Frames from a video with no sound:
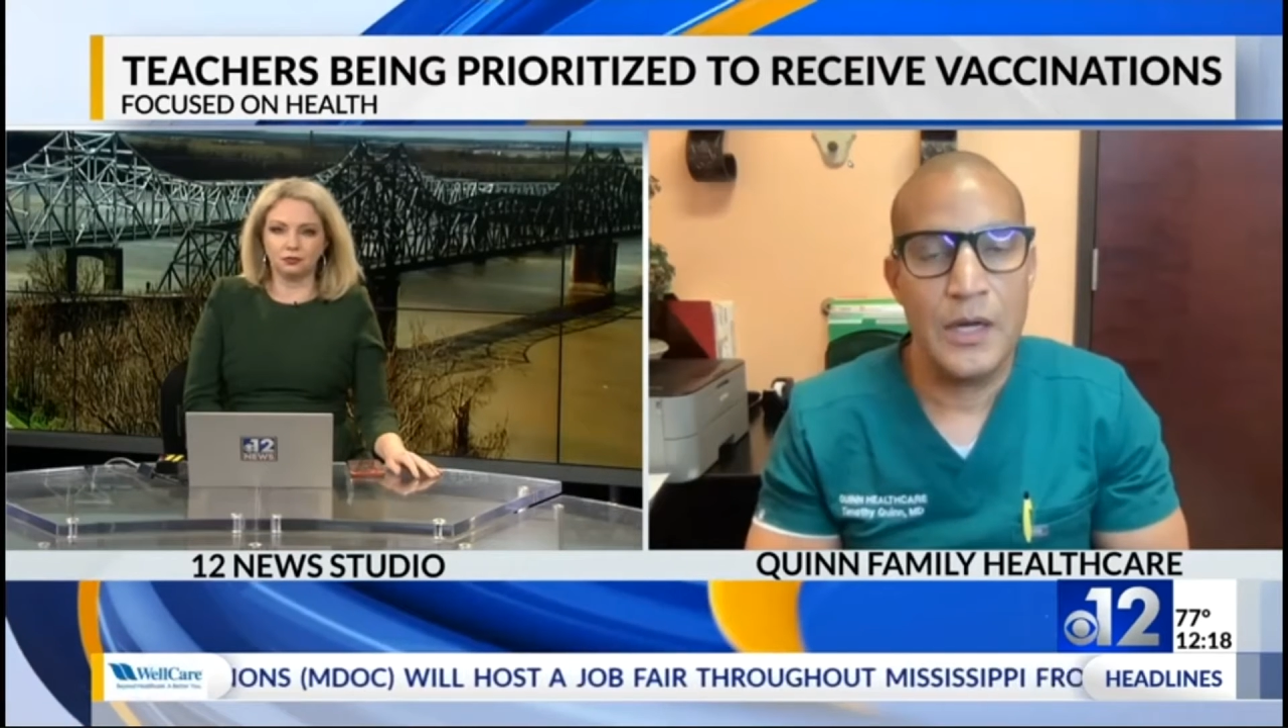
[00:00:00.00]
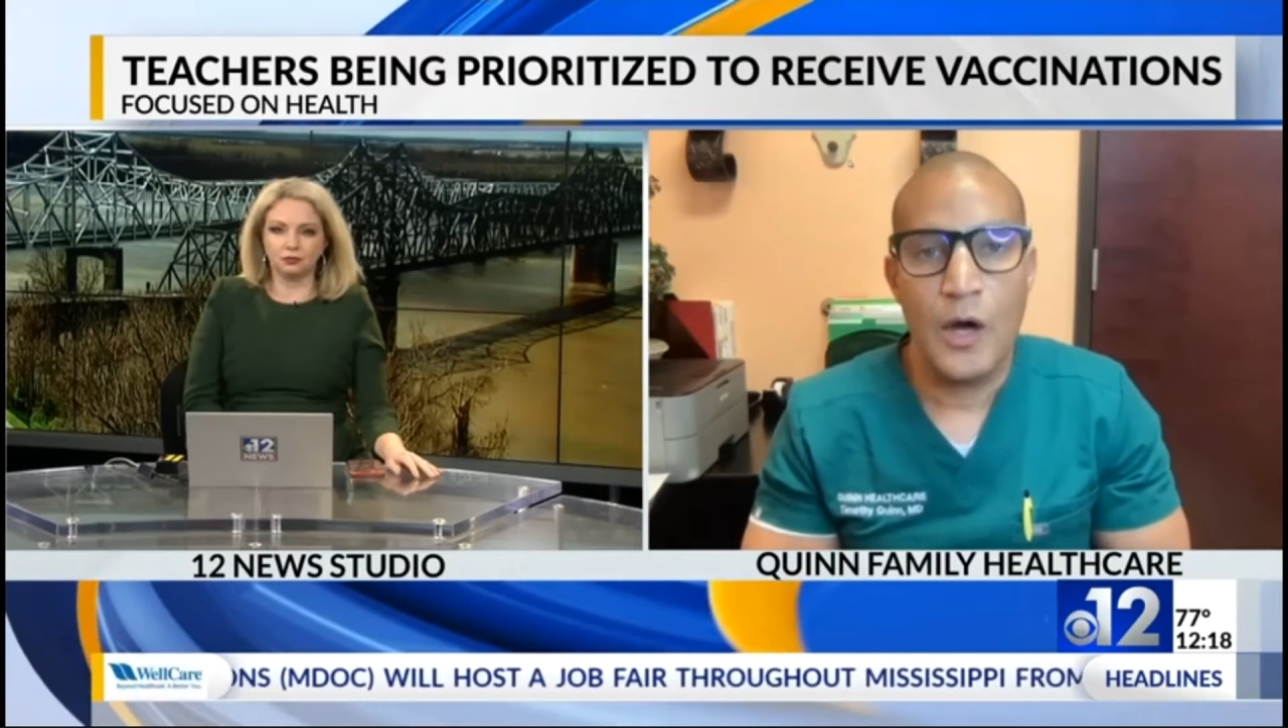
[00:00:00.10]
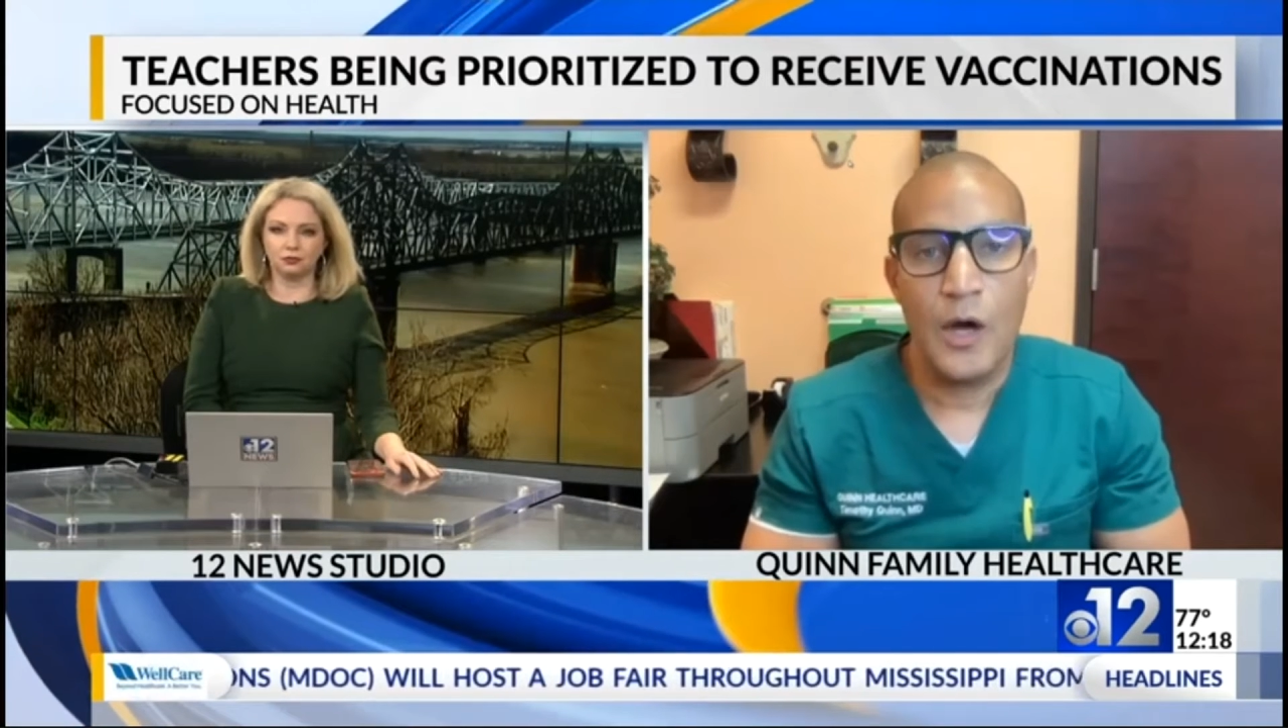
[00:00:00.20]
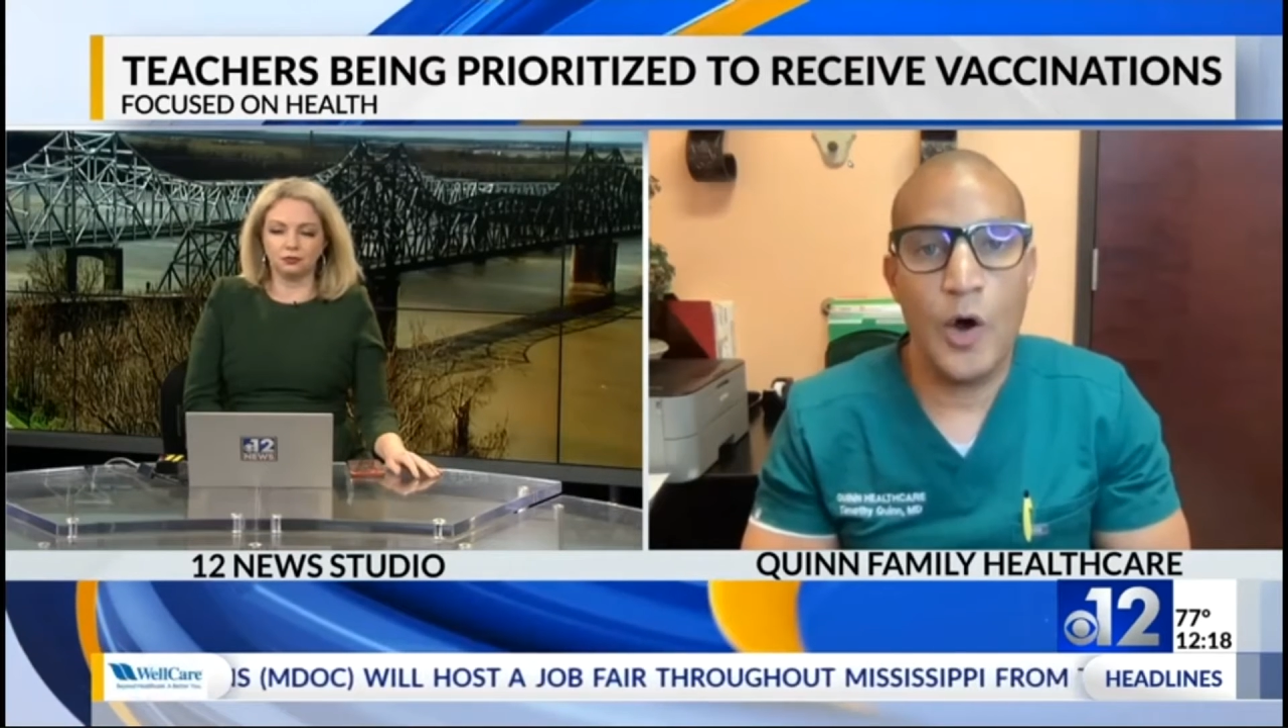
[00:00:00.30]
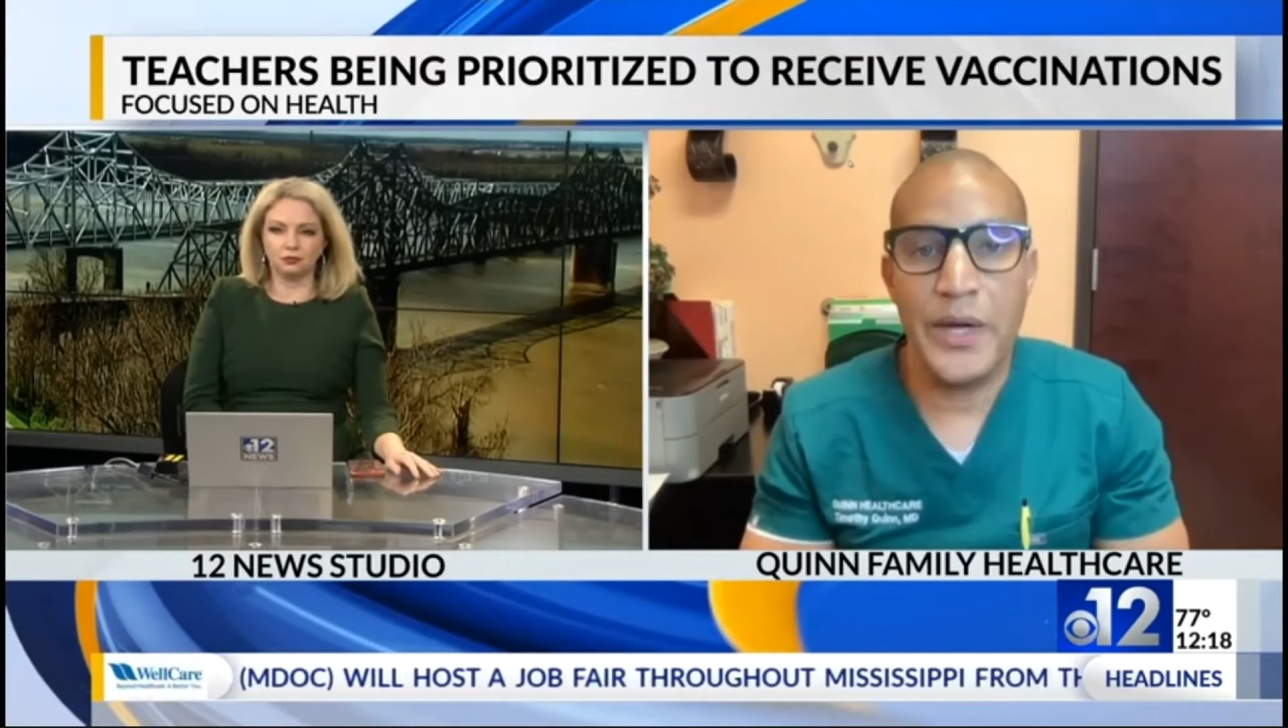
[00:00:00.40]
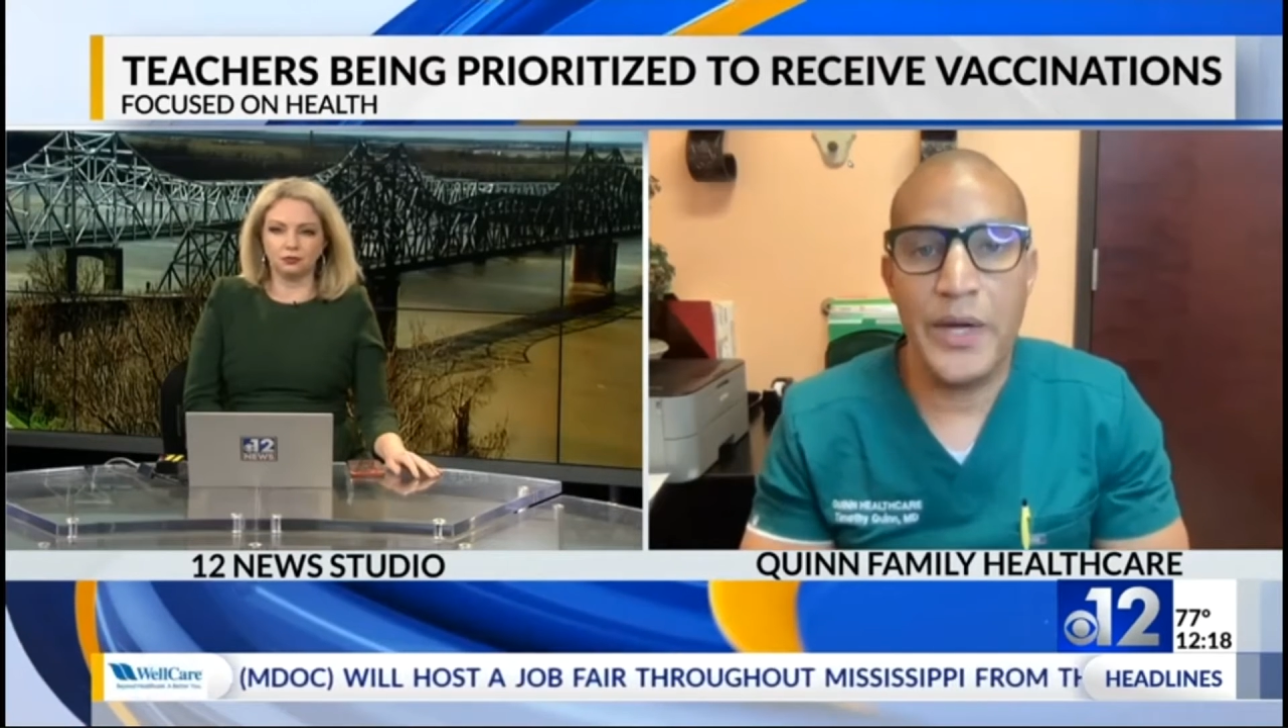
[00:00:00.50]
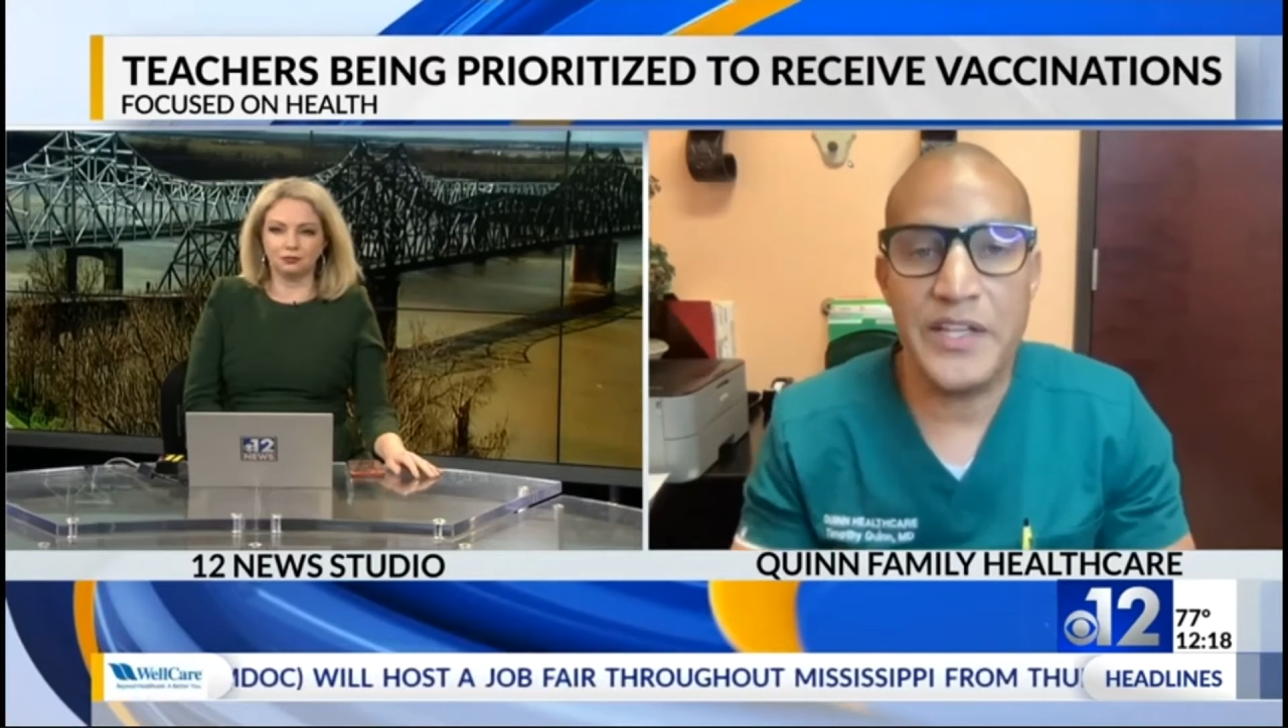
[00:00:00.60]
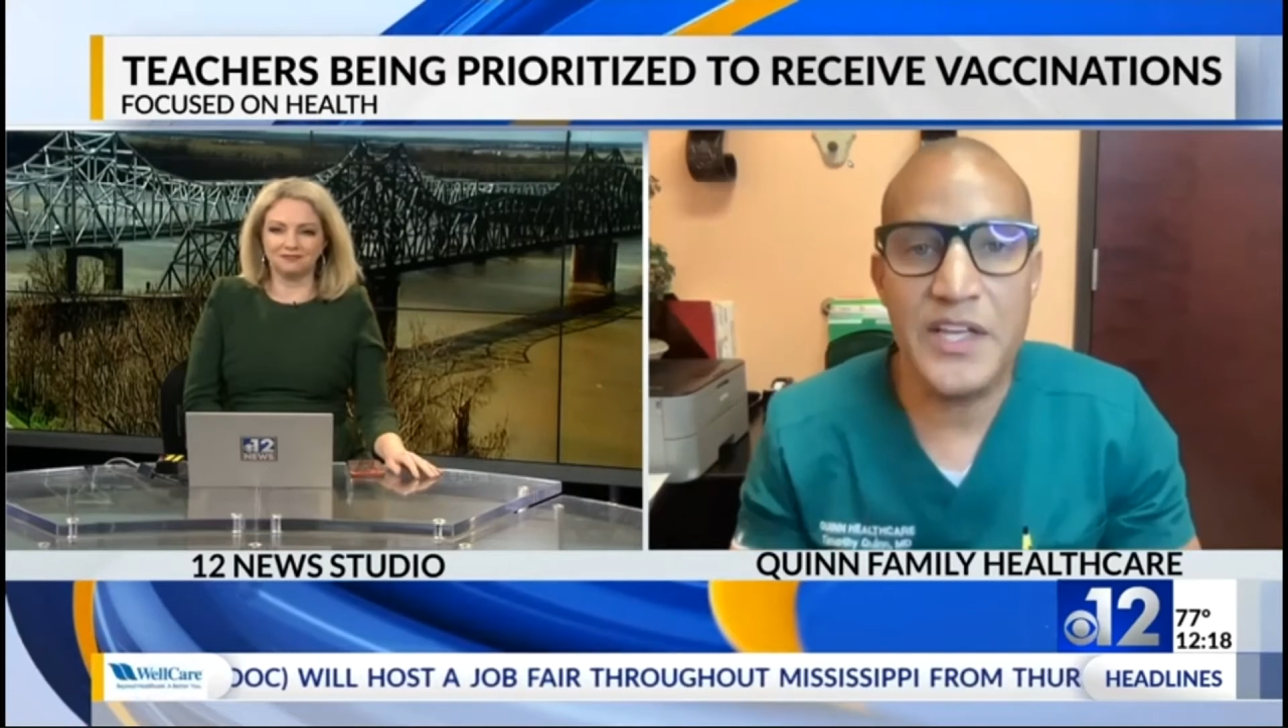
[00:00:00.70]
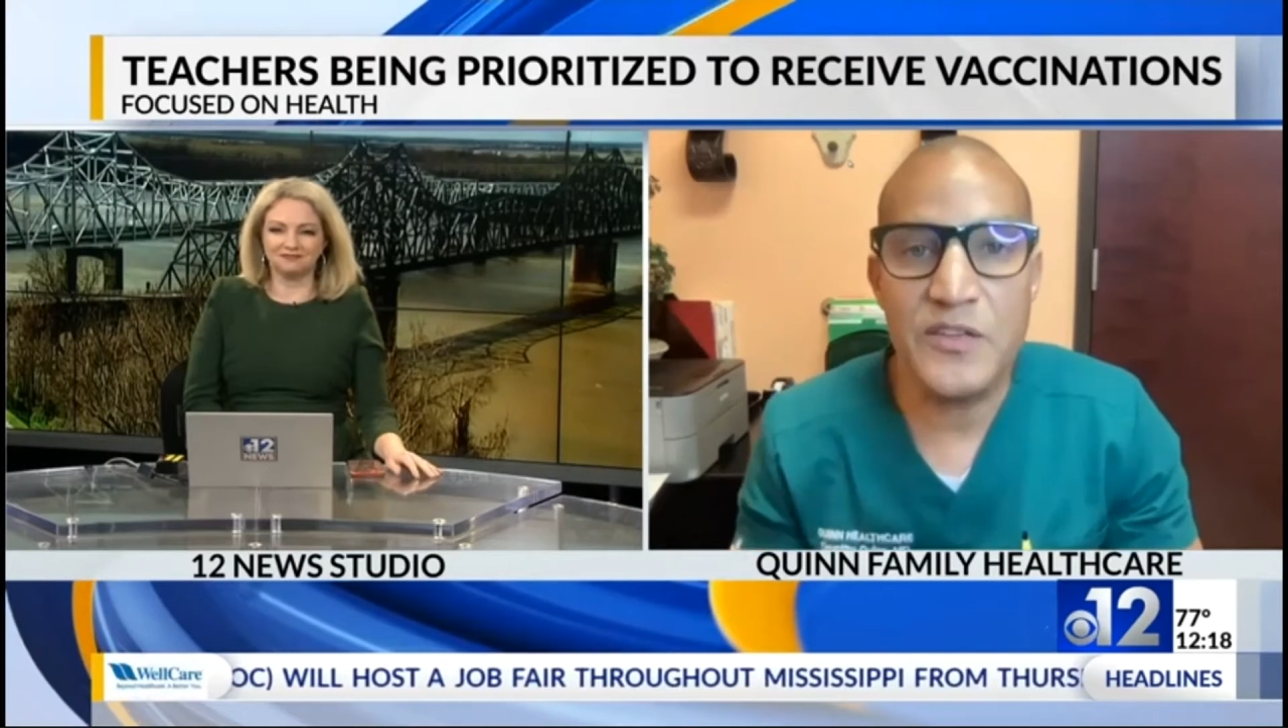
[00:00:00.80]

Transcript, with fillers: Oh, it is.